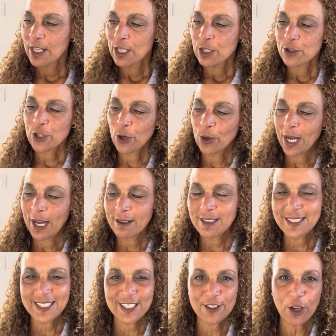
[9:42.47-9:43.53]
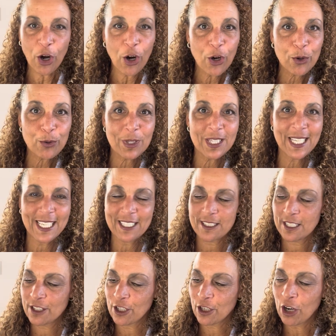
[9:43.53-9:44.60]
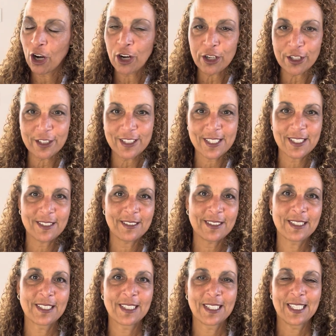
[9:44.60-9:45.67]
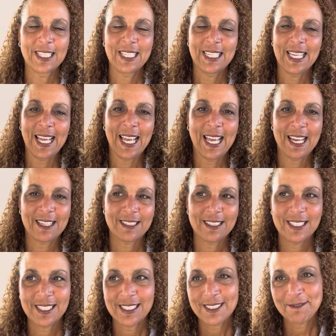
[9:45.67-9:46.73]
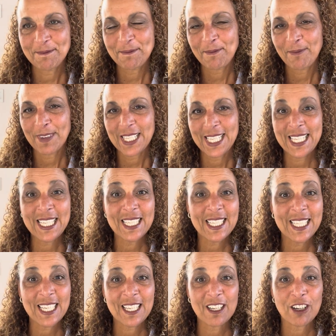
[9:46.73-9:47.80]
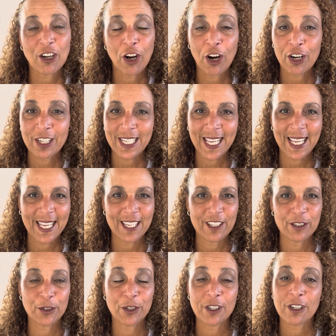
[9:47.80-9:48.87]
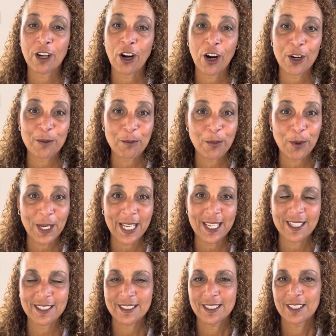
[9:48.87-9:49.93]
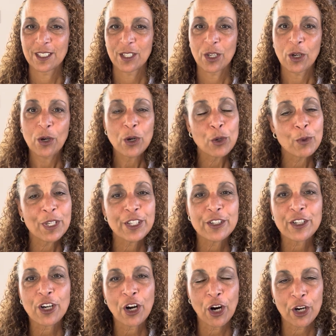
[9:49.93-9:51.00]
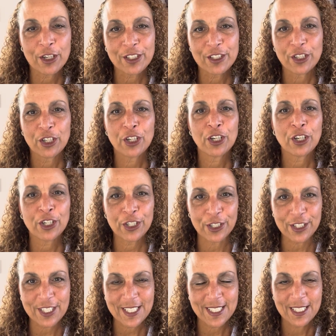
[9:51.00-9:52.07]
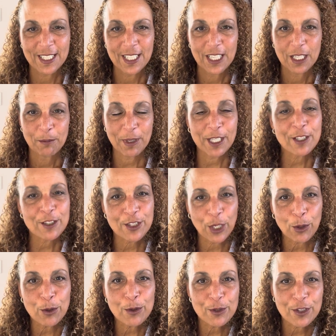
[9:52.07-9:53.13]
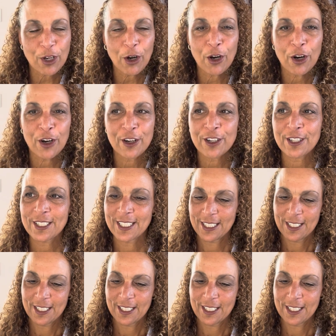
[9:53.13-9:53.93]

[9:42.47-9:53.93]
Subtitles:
So how does this all relate to the heart and healing a heartache or a heartbreak or when your heart hurts? Because those are